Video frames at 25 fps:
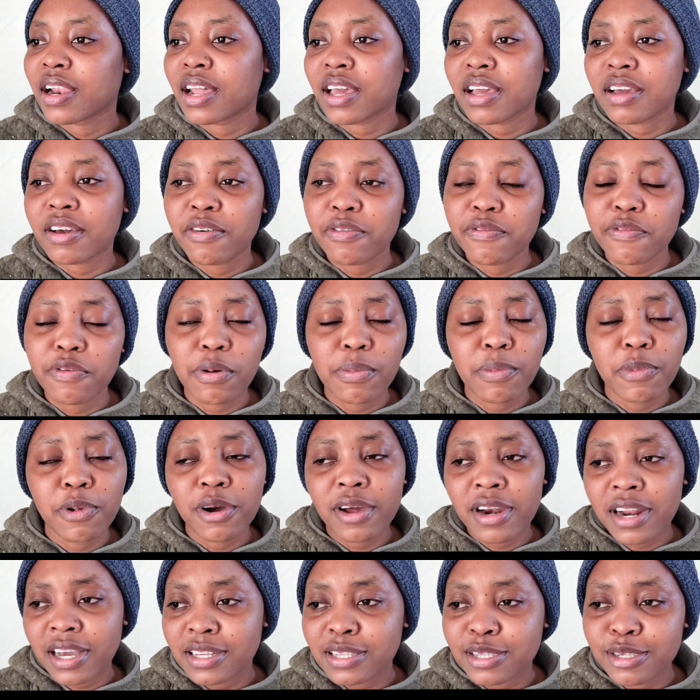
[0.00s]
Like from
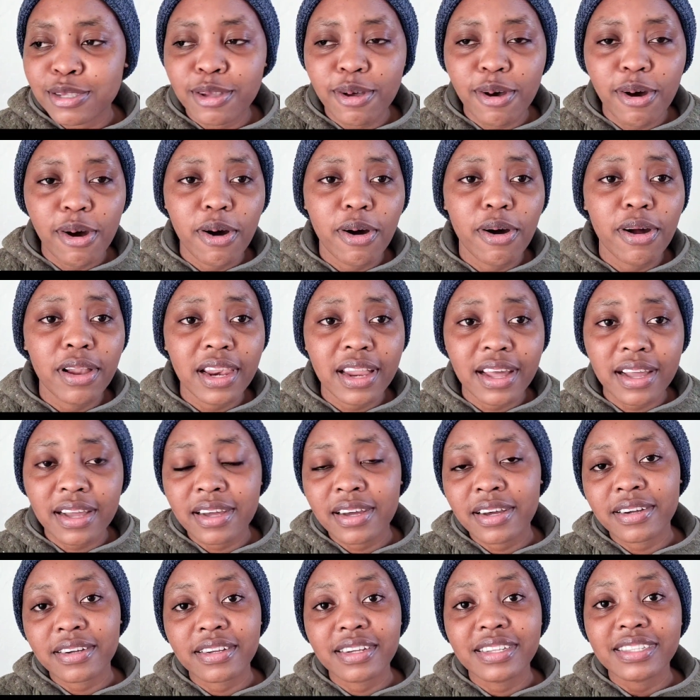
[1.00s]
what I saw,
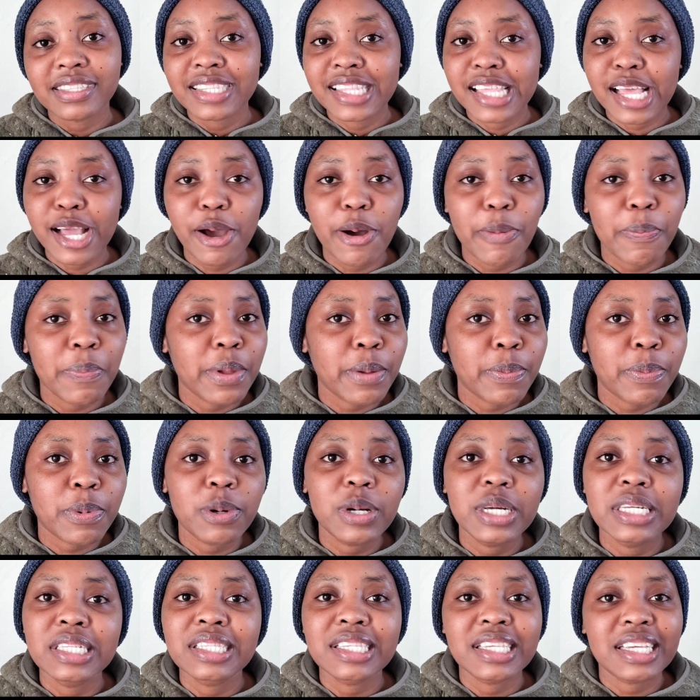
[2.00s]
like single
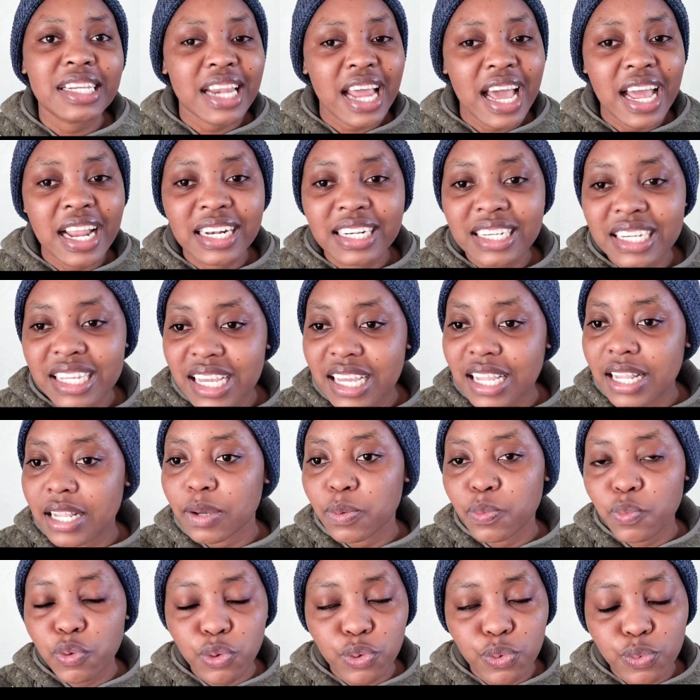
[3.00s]
people, it's a done
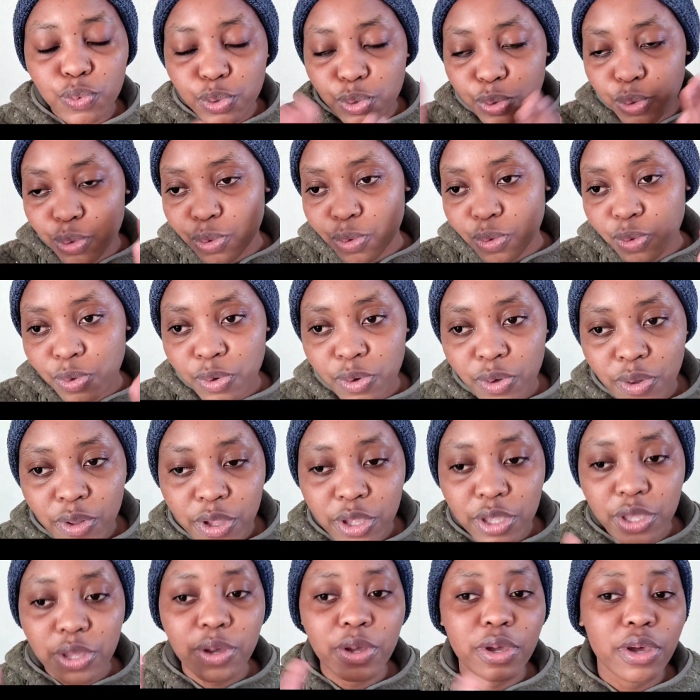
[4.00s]
deal.
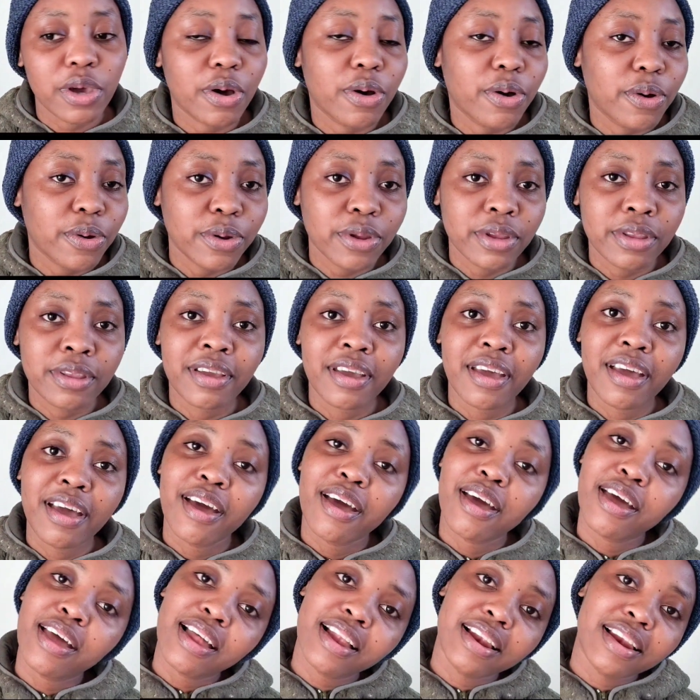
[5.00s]
You're gone.
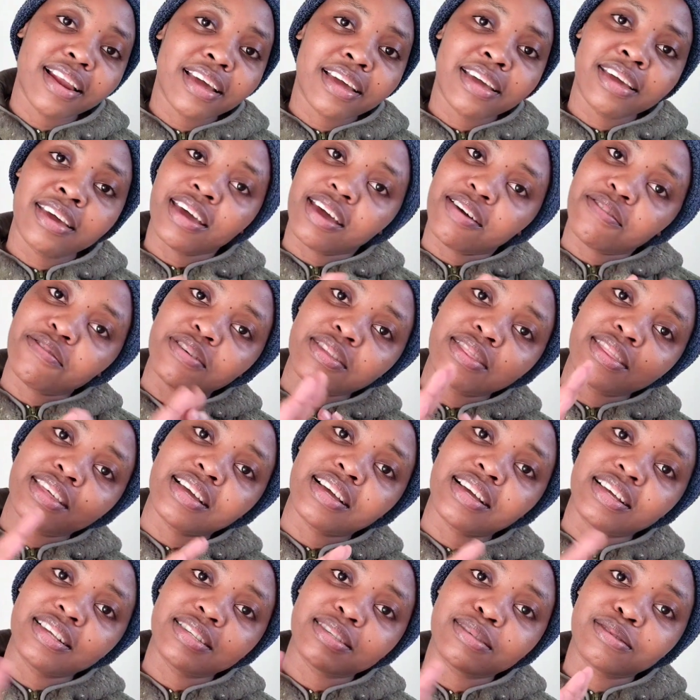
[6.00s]
Like
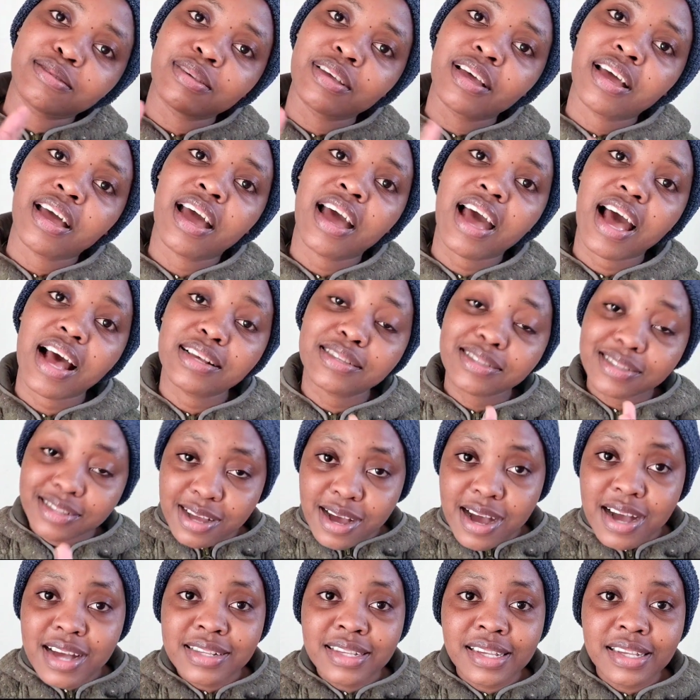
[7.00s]
everything is, as
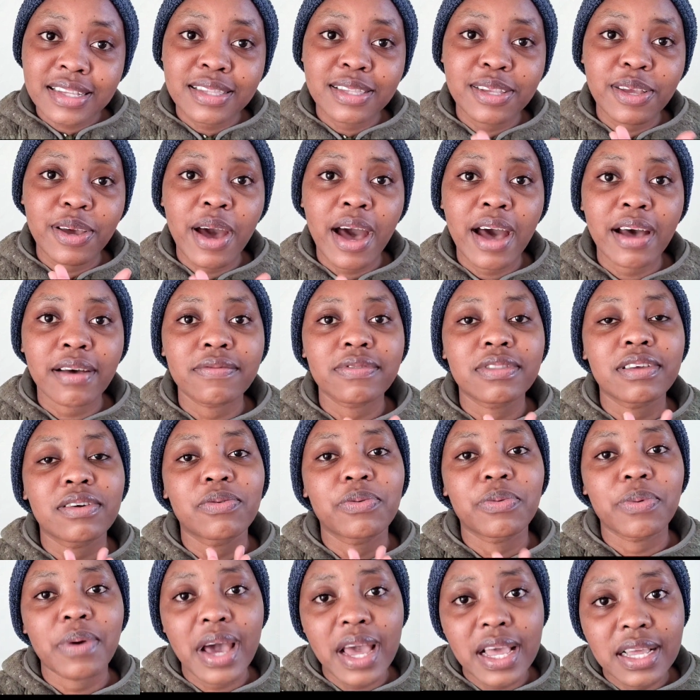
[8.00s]
long as you have
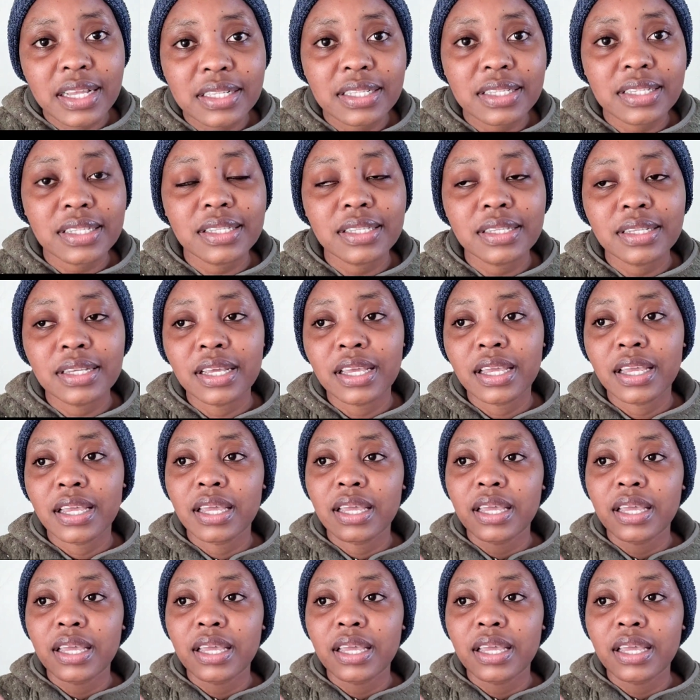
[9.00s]
the right